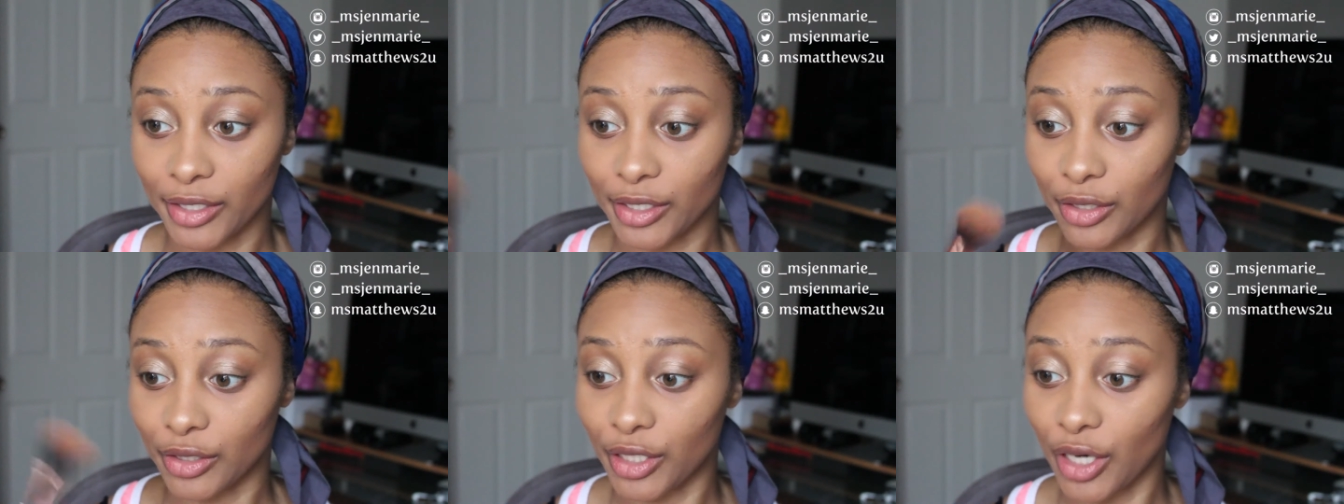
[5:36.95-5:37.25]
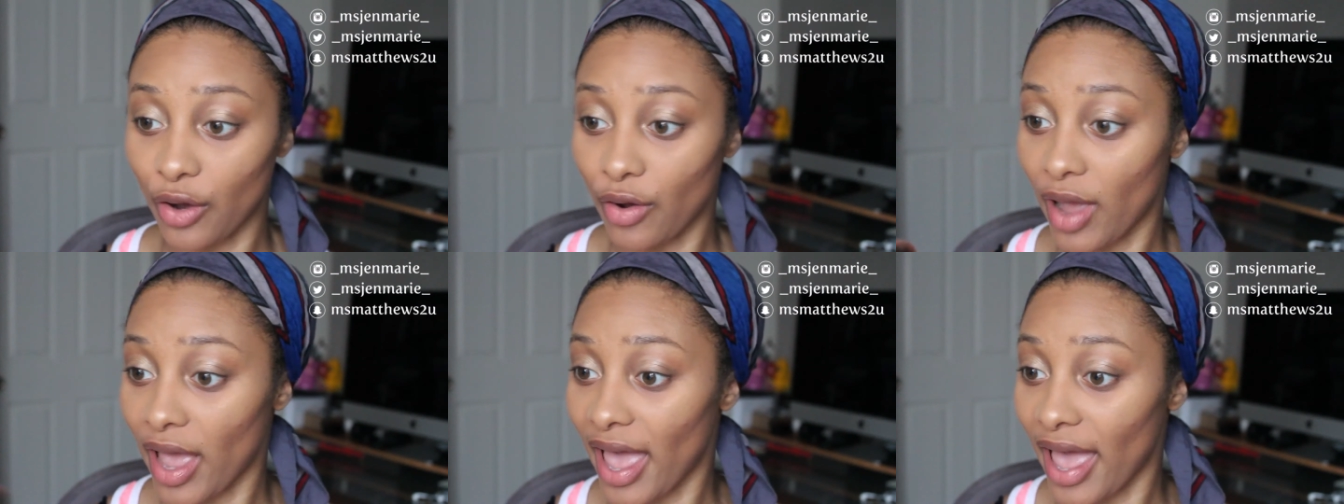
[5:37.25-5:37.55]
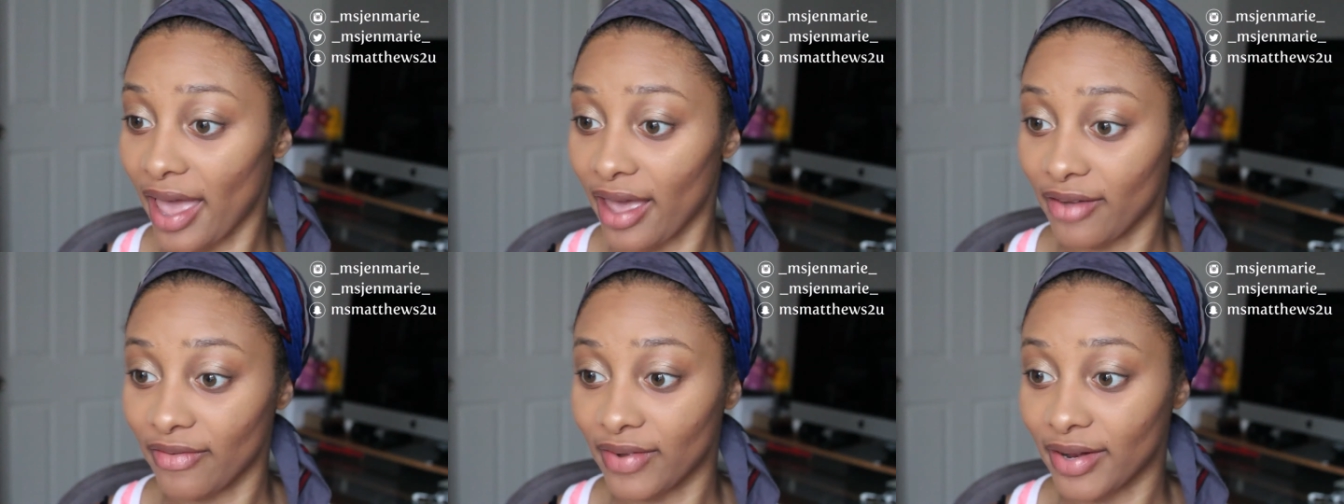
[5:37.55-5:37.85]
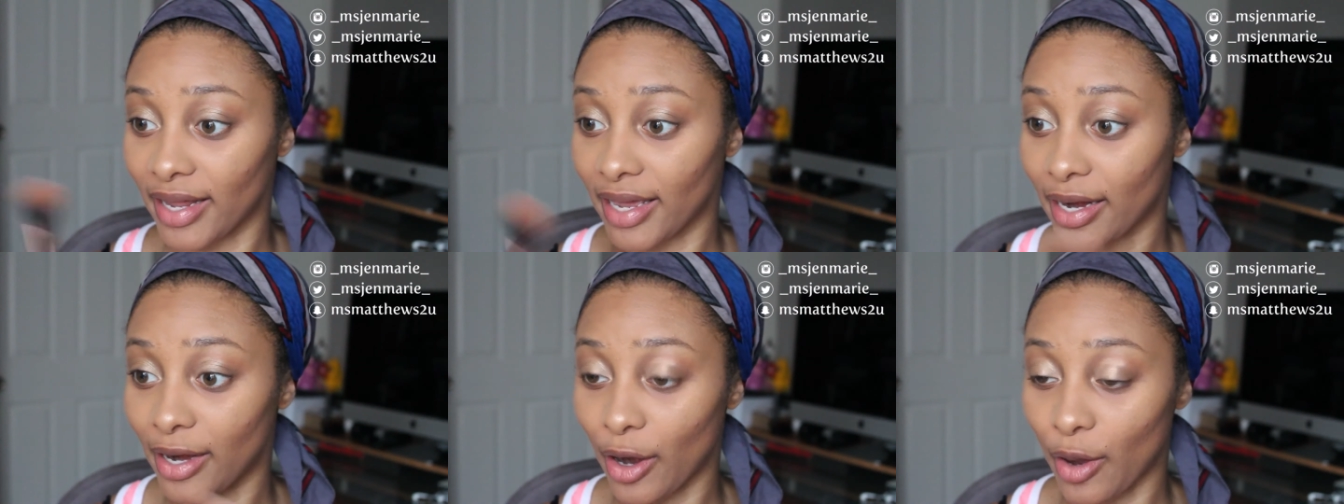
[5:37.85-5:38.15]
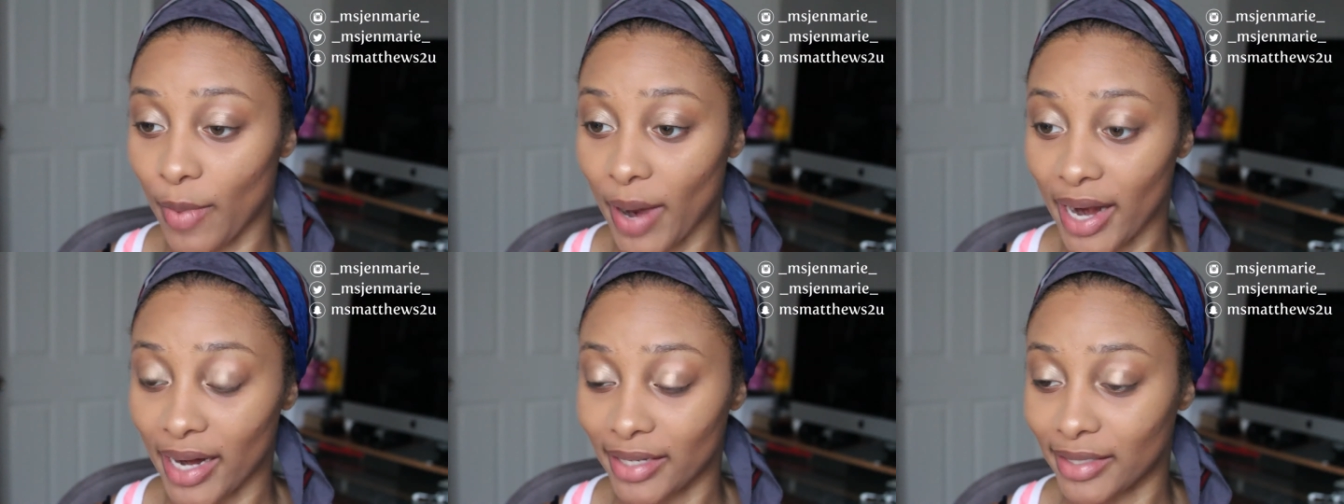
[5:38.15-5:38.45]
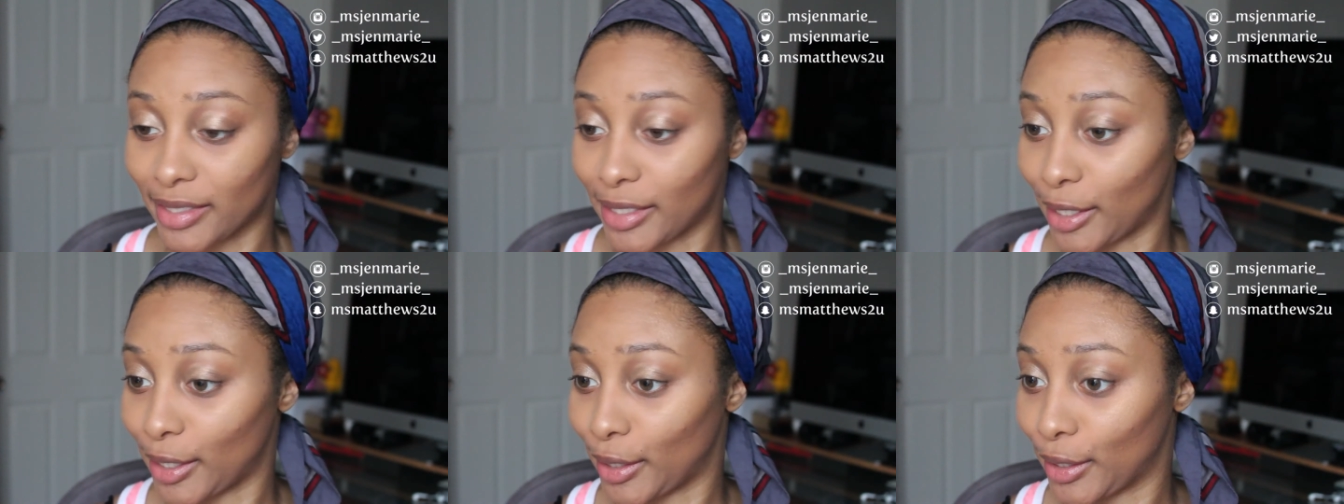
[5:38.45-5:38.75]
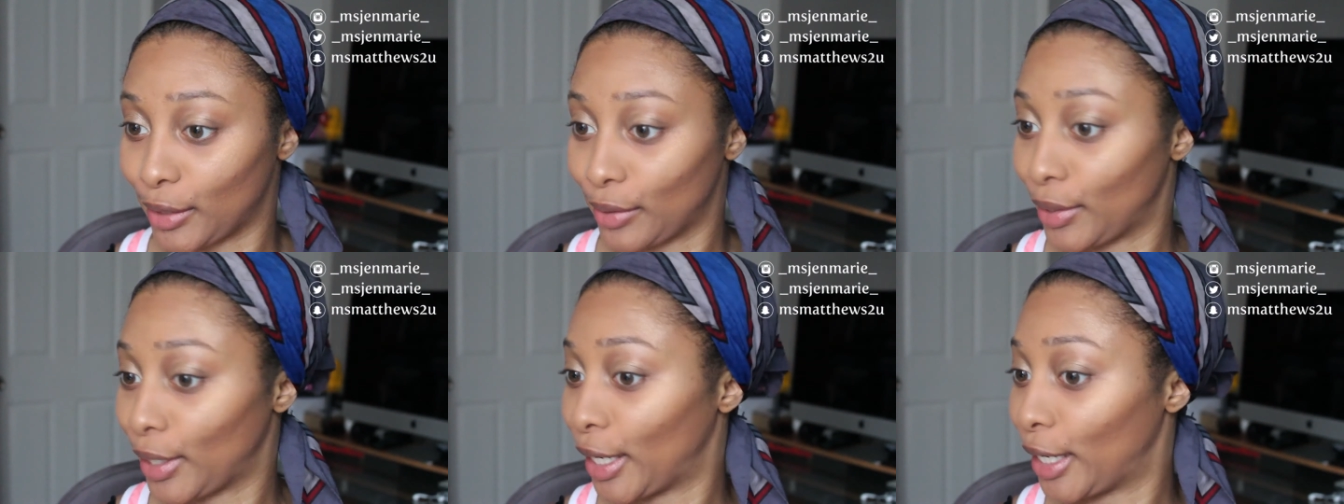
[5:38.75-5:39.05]
so don't ever let nobody
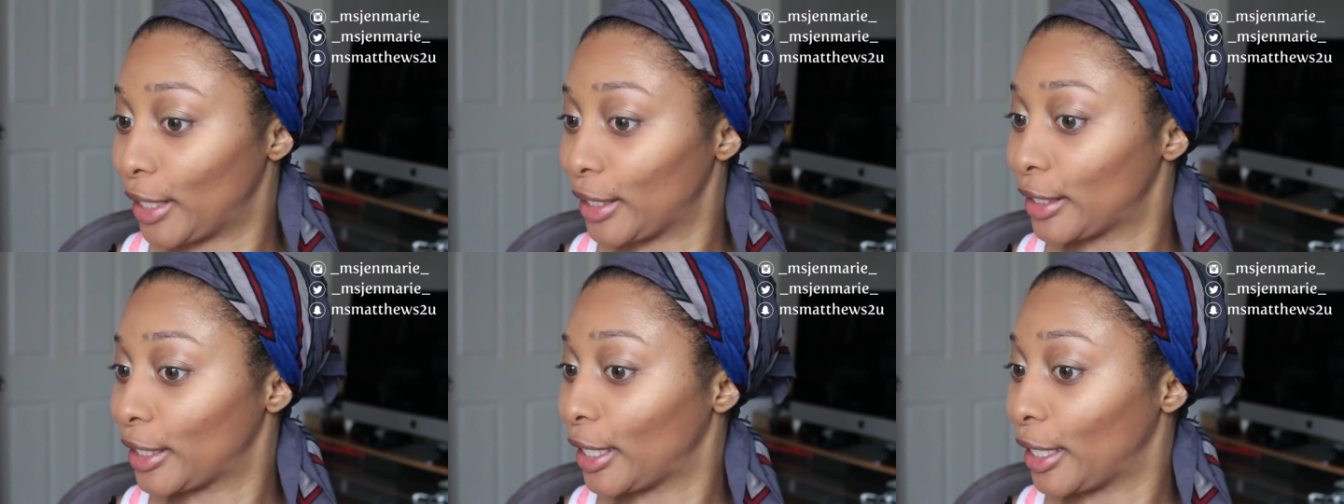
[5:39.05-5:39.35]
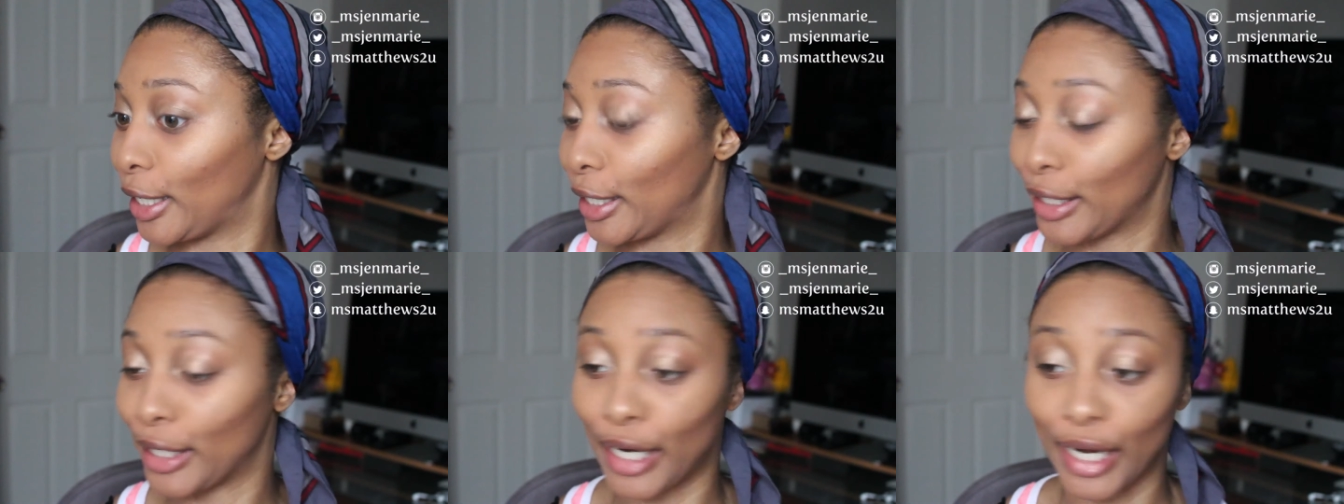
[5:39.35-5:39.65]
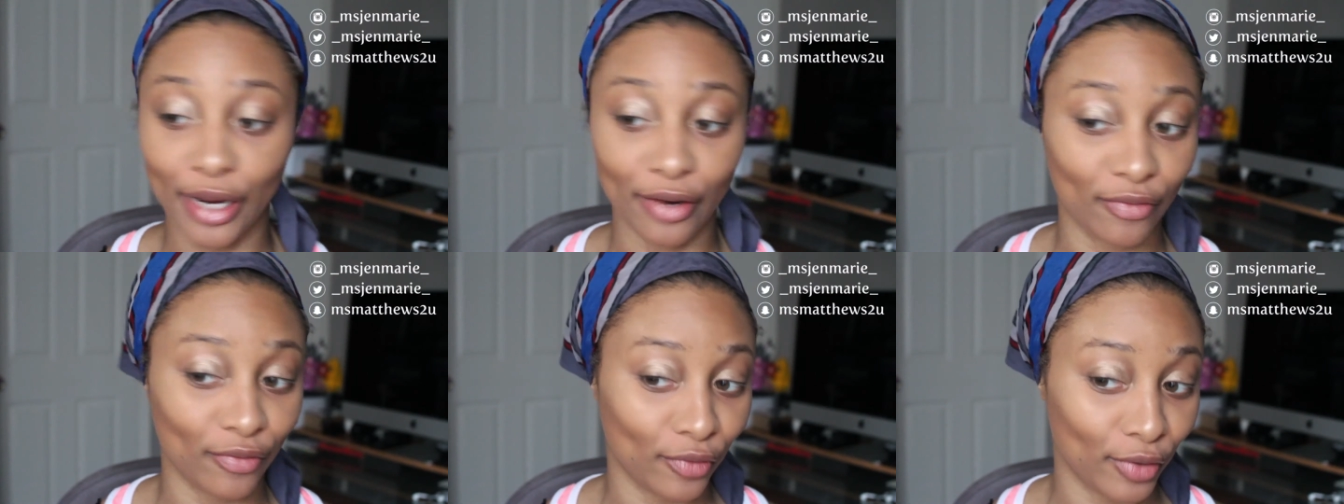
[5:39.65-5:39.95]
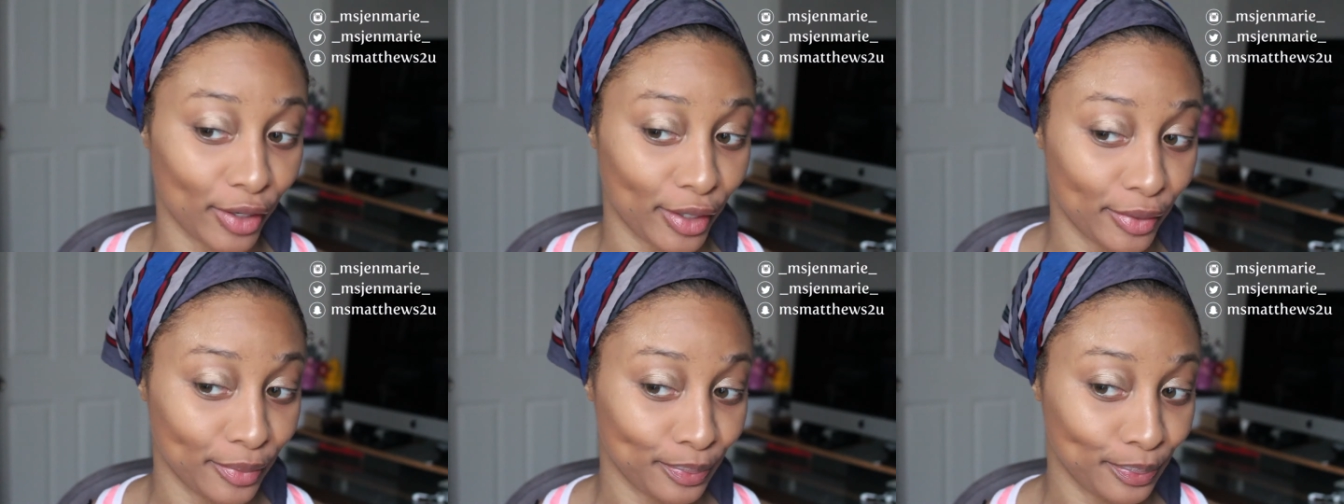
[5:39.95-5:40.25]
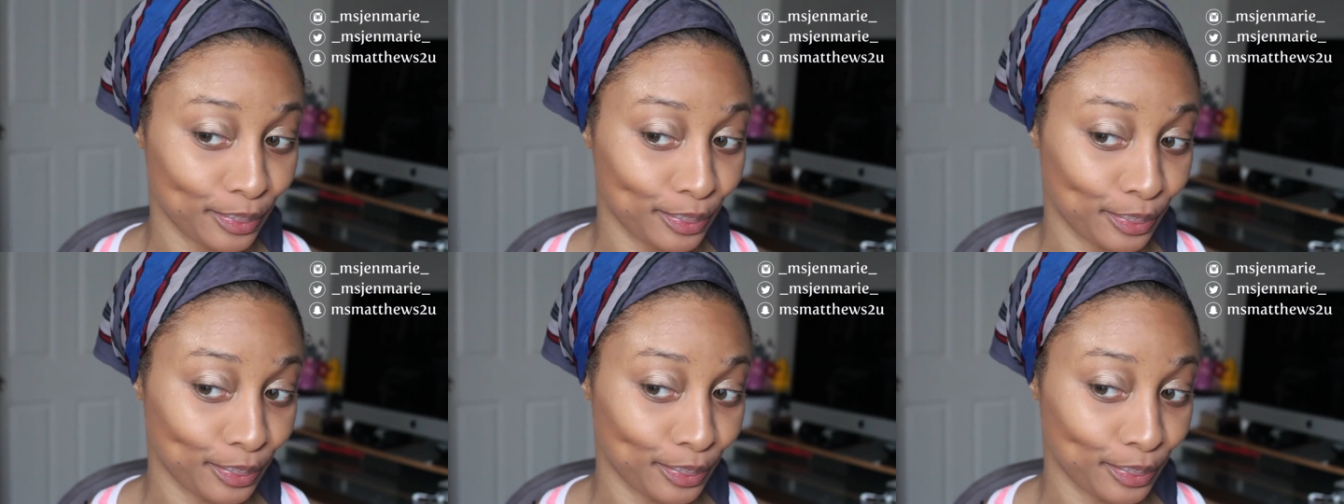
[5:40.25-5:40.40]
tell you anything different.